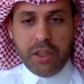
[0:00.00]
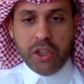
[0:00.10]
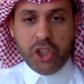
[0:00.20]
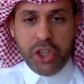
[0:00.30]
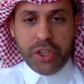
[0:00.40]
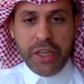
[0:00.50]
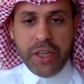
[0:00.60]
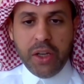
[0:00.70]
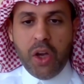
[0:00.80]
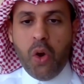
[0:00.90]

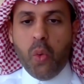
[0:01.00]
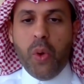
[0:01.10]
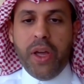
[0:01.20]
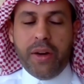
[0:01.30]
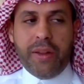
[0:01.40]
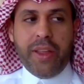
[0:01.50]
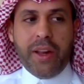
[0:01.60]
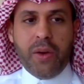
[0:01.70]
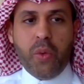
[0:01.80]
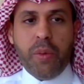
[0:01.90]
journey where
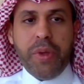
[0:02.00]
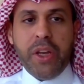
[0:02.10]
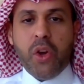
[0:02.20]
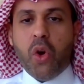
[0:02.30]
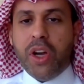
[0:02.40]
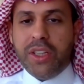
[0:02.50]
there will be no